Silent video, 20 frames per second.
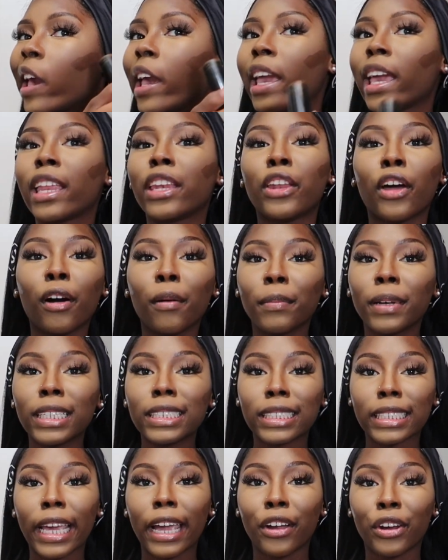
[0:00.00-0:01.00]
And don't be
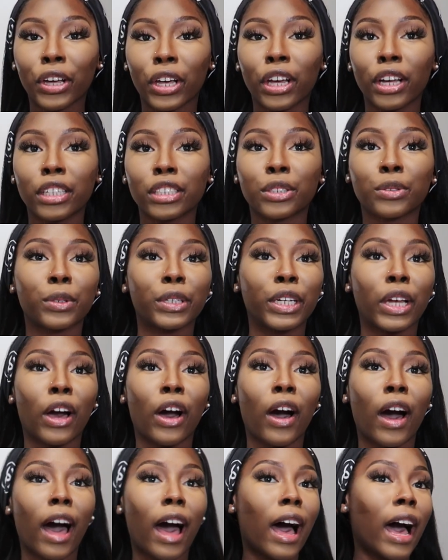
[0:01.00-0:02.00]
scared to contour,
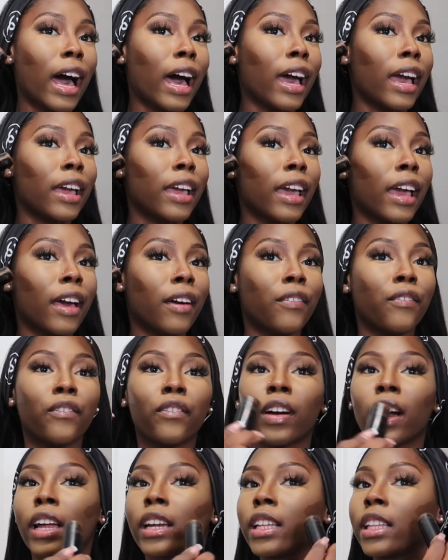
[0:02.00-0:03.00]
y'all. I have
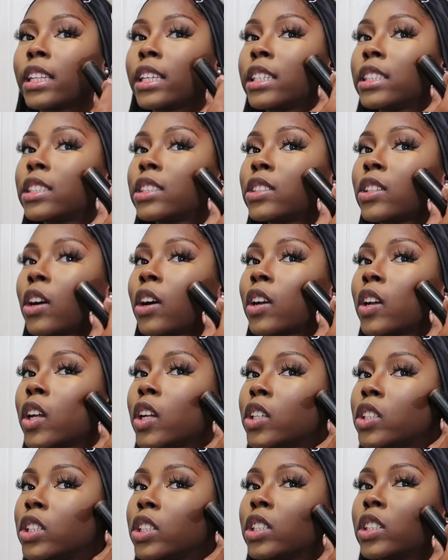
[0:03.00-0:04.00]
finally
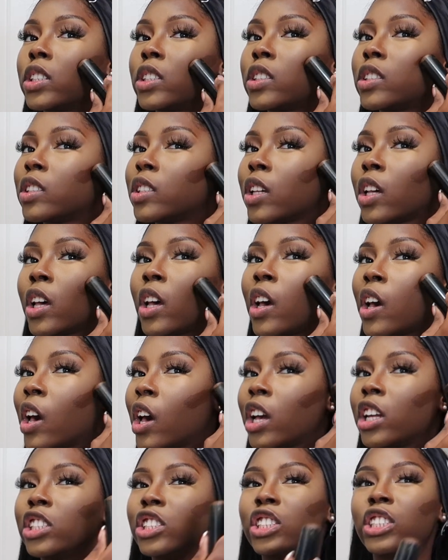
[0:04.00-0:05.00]
started
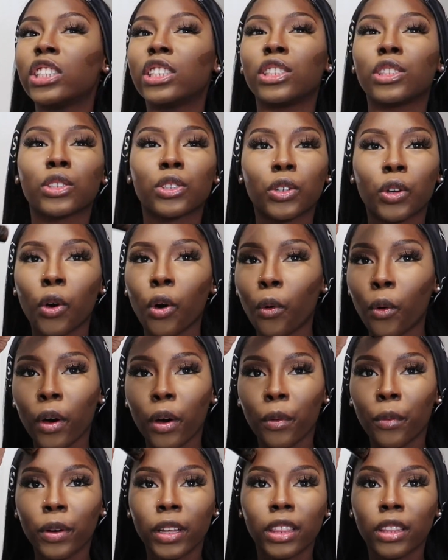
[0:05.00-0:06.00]
just
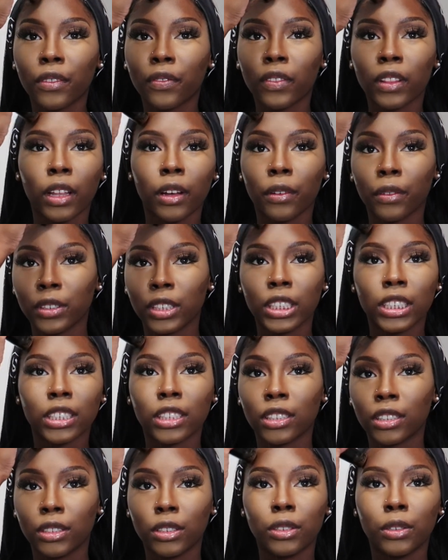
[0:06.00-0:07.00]
going with the flow,
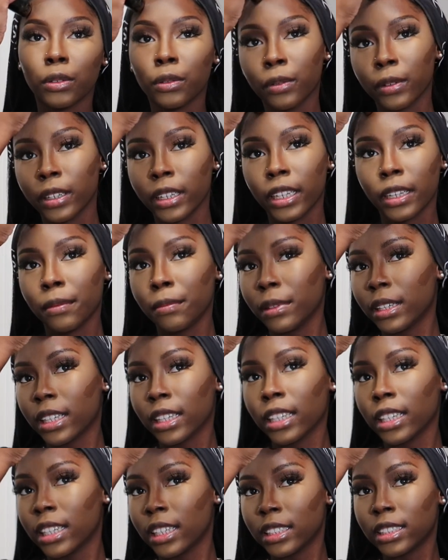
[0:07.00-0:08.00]
just doing it,
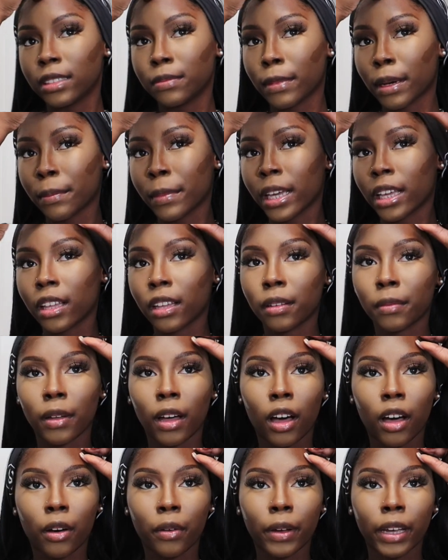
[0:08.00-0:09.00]
because my makeup
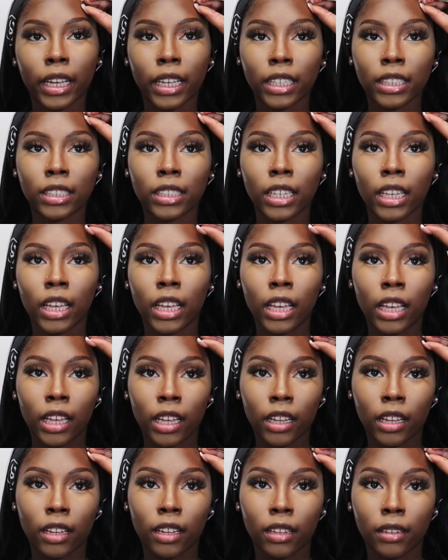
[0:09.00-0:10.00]
always
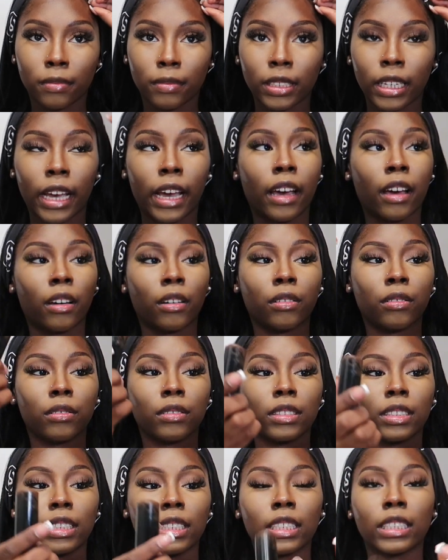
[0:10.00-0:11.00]
comes out
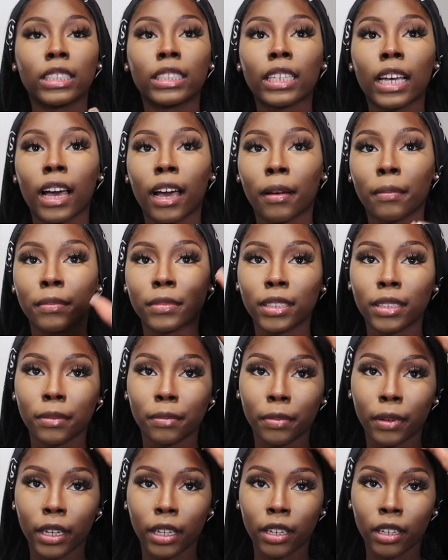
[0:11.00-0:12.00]
10 times
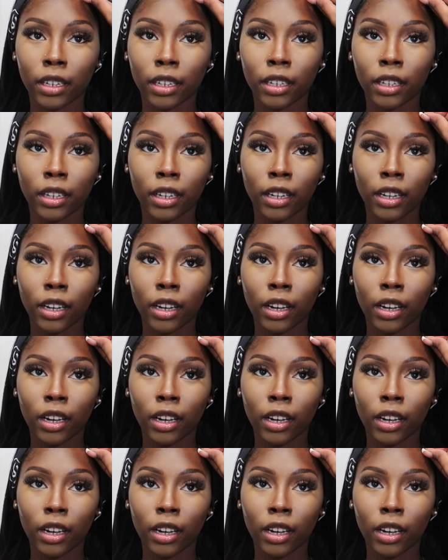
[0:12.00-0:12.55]
better